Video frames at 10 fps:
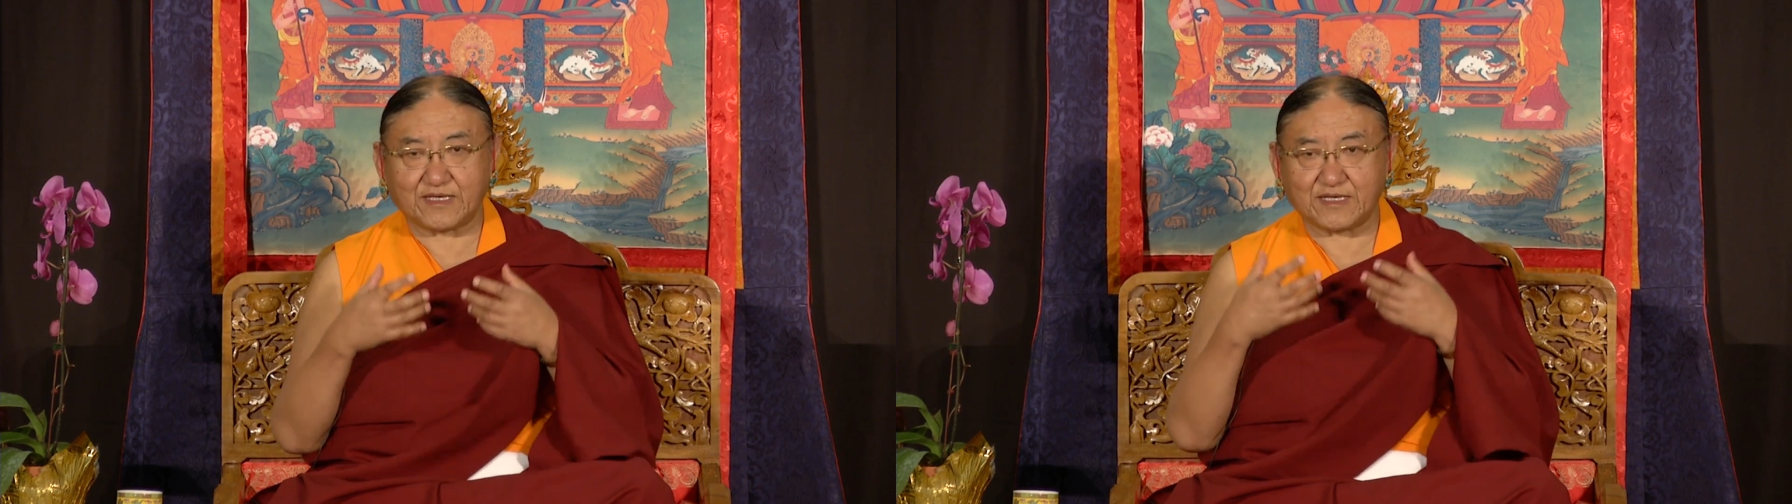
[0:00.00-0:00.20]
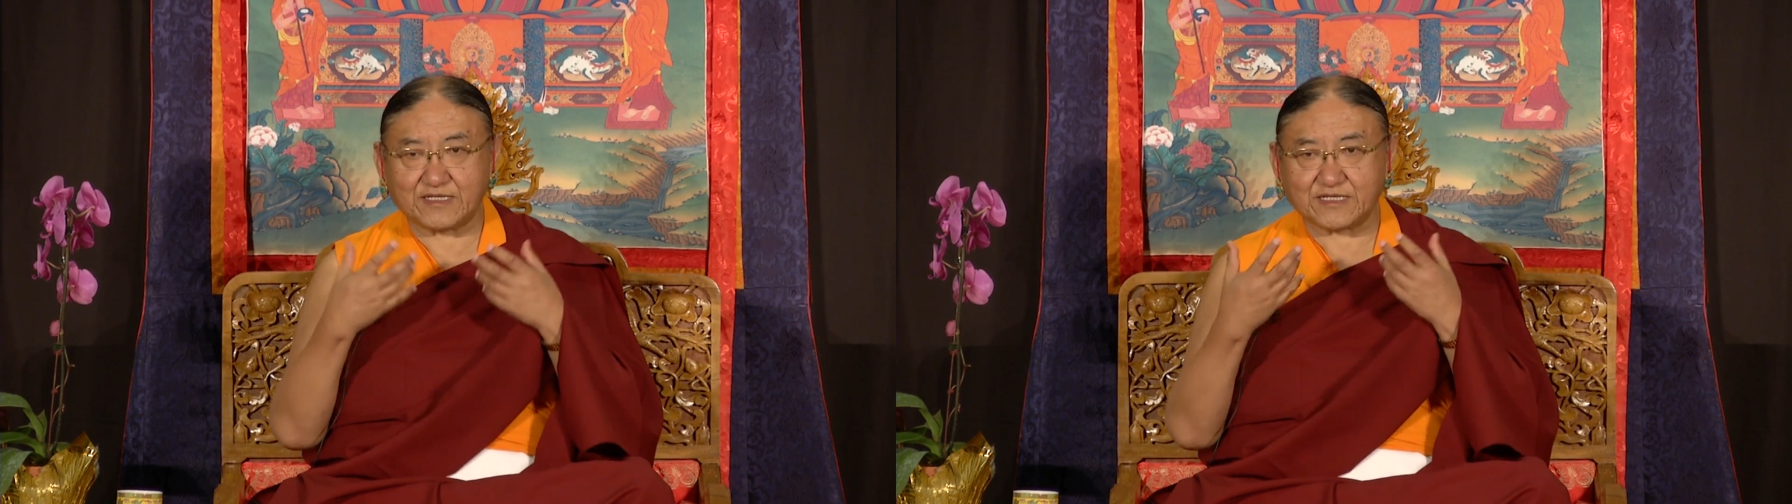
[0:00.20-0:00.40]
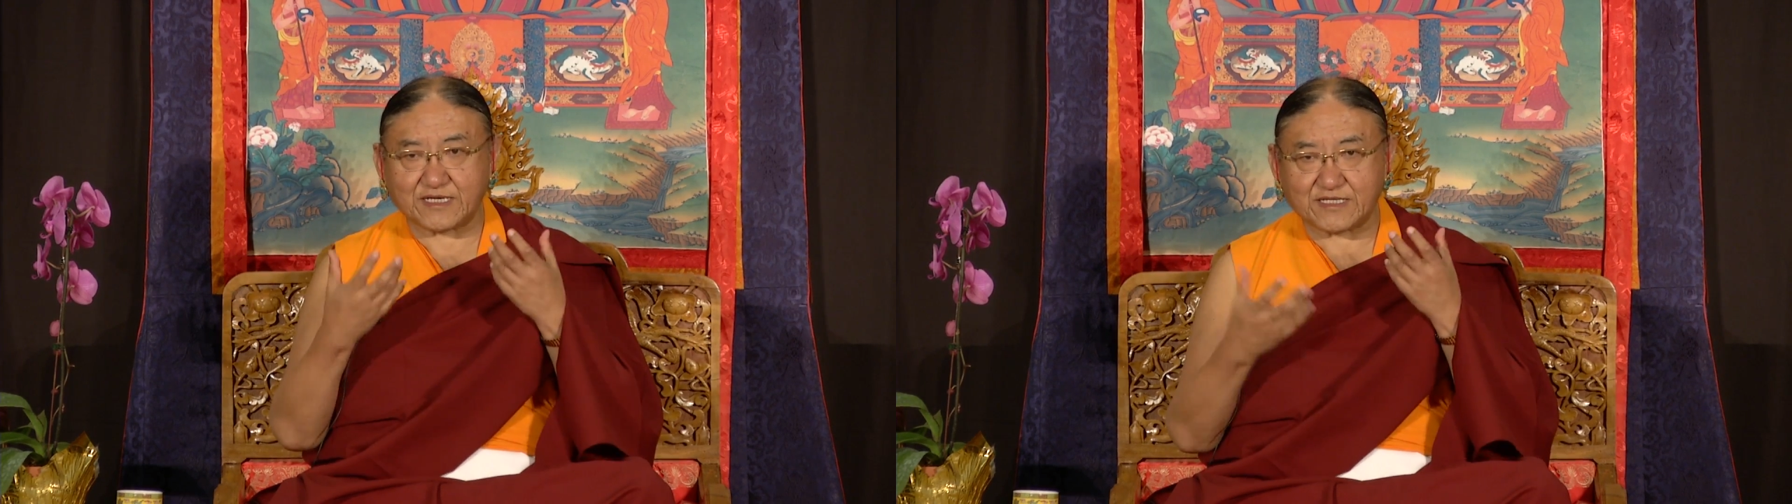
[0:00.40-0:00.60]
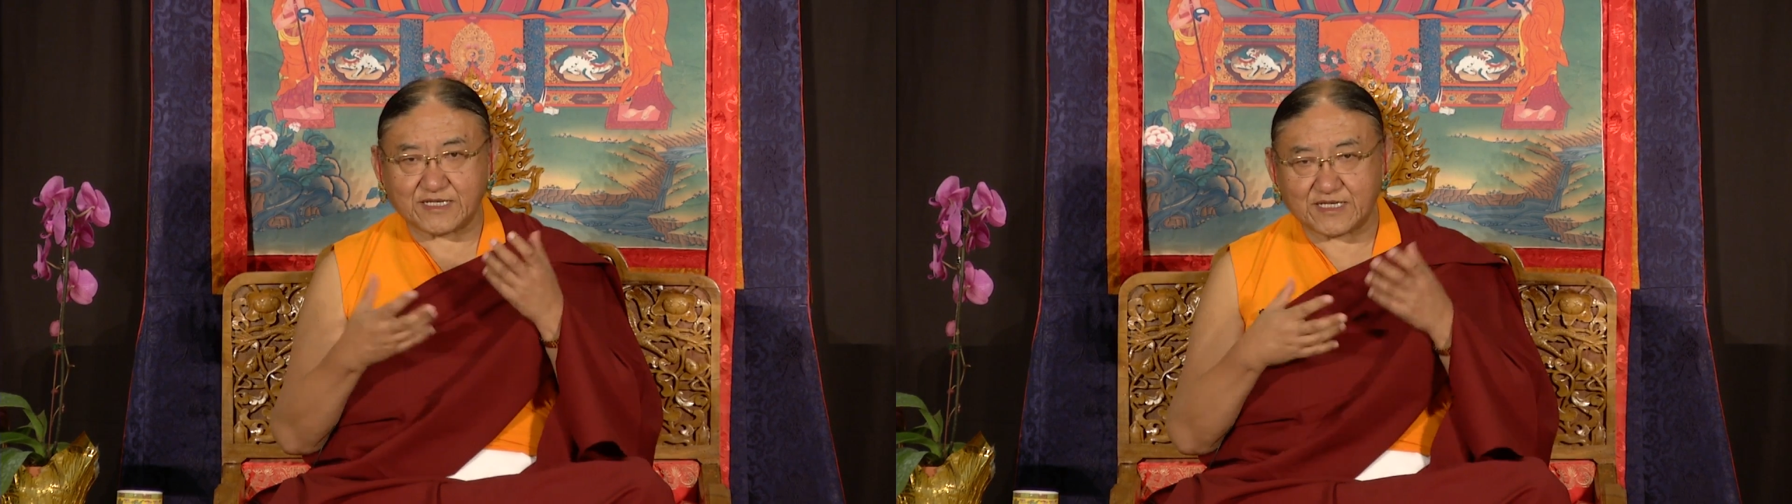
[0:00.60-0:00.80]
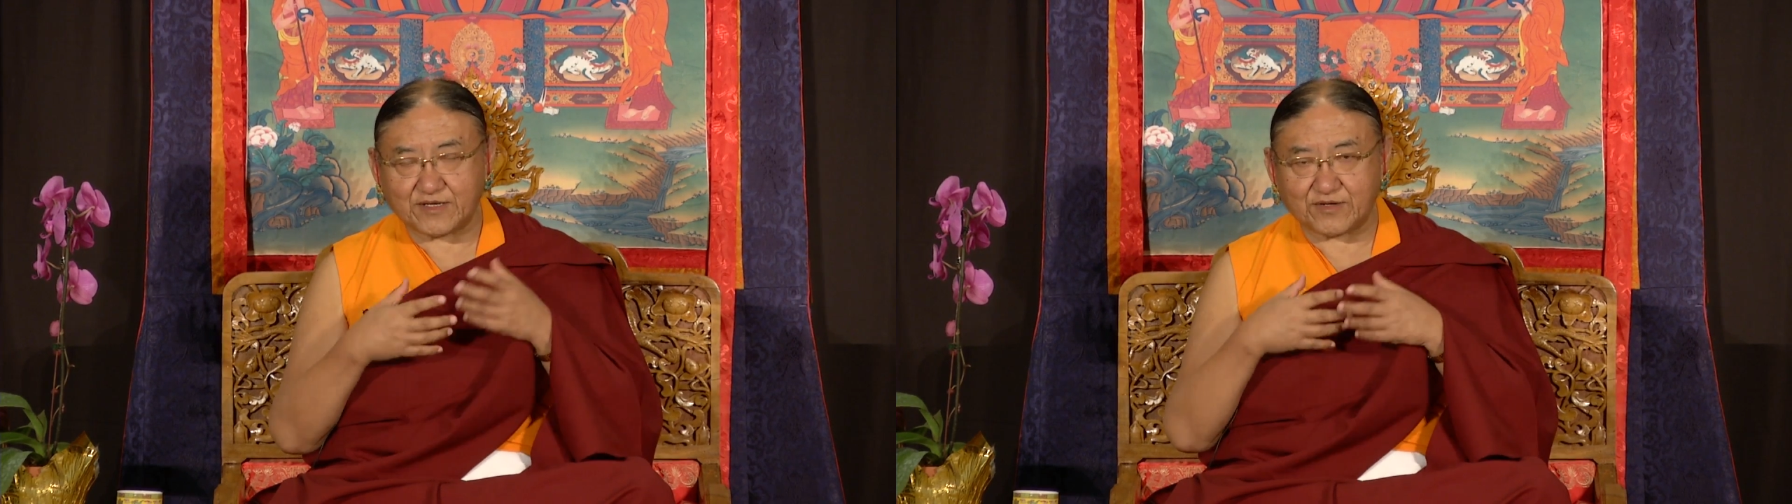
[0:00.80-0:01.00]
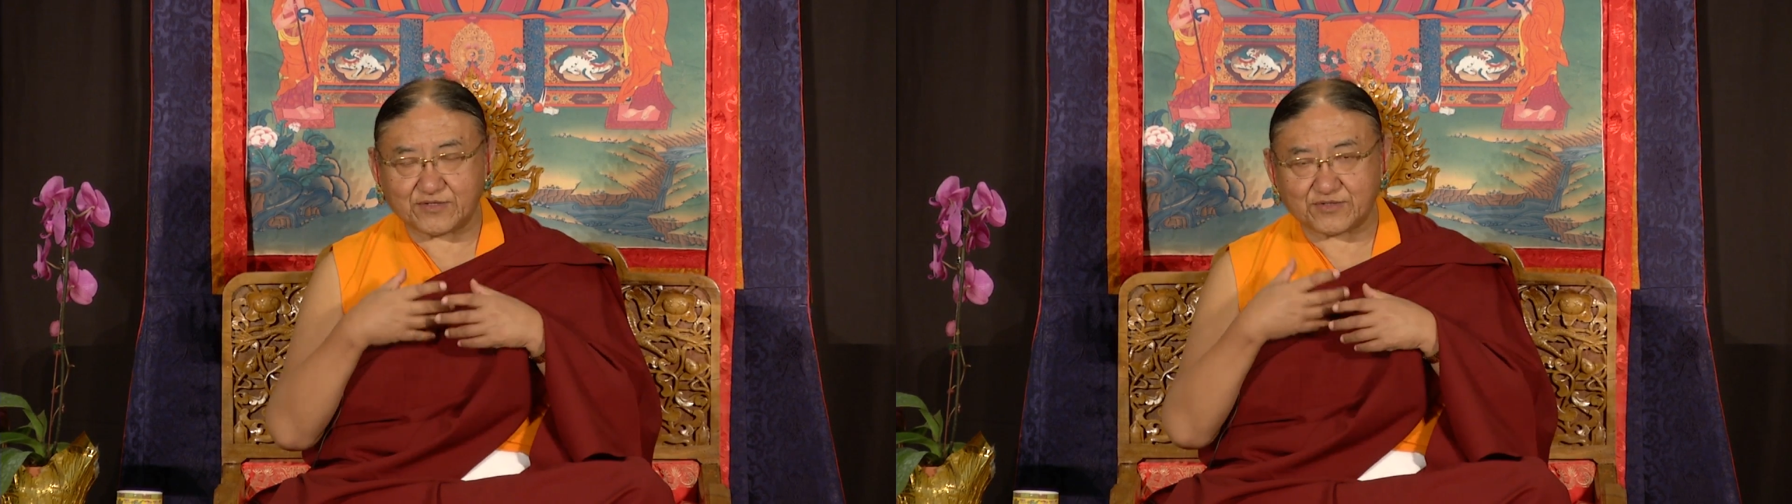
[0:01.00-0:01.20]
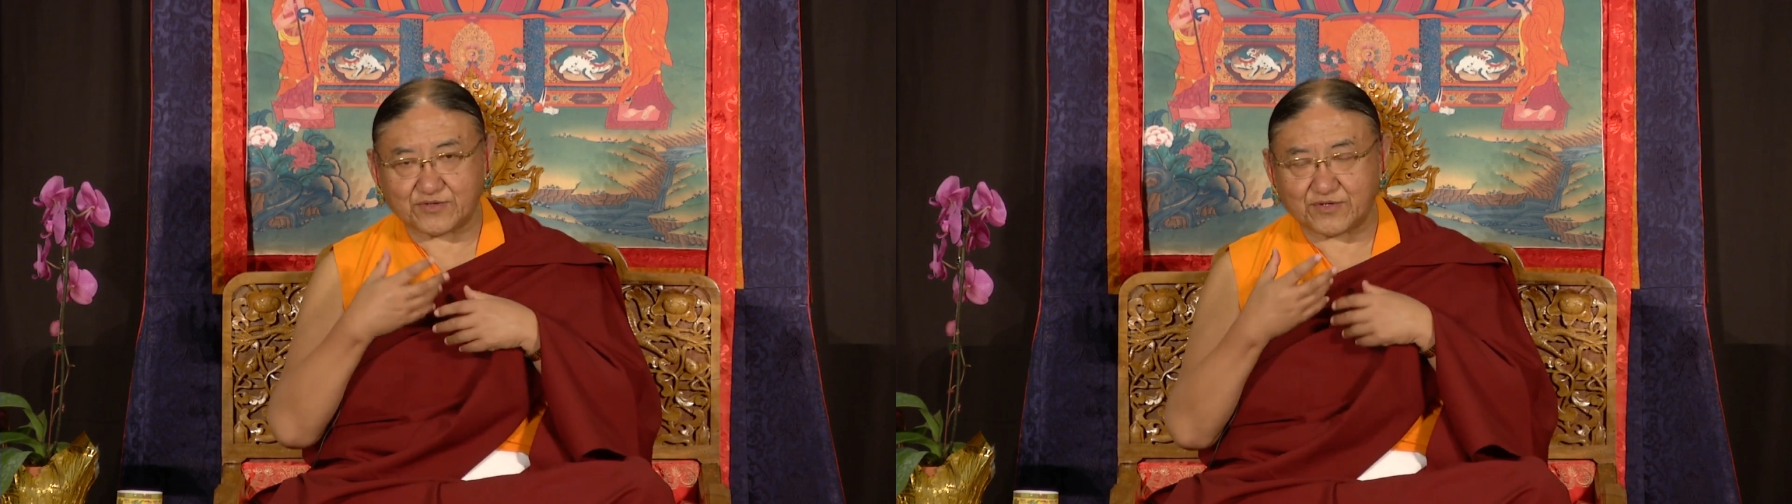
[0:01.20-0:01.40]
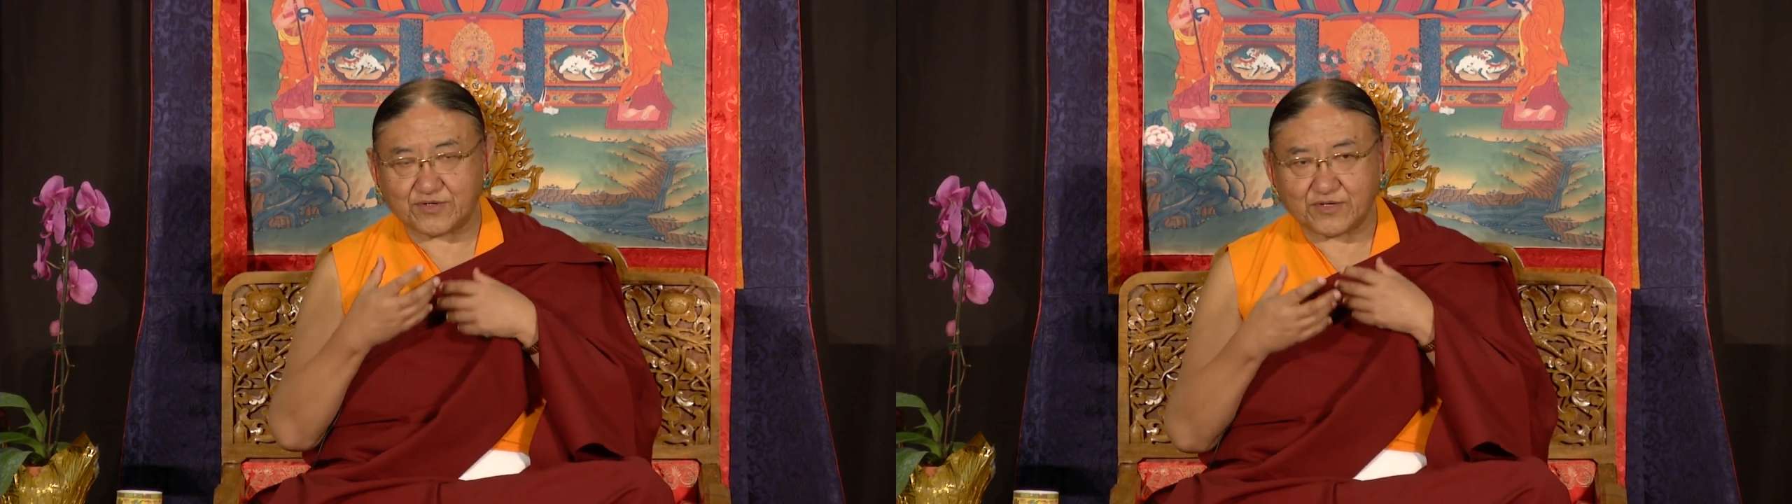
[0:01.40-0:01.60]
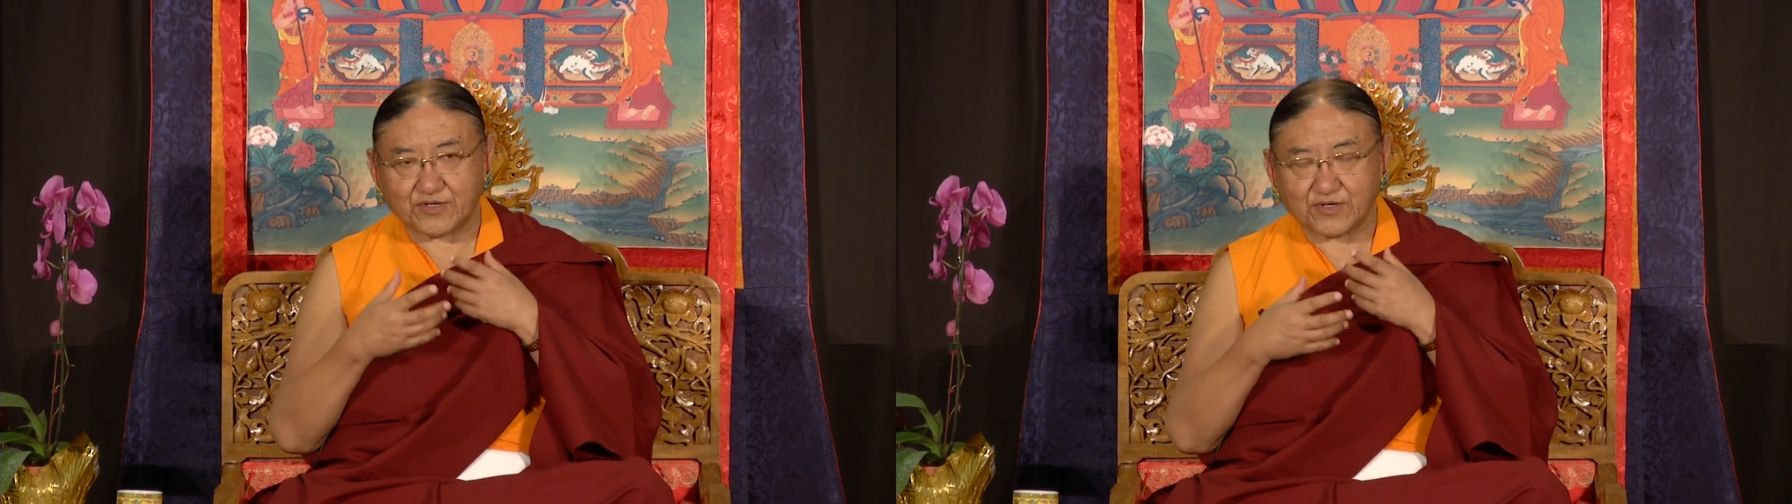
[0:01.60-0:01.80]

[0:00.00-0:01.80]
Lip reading: Internally also,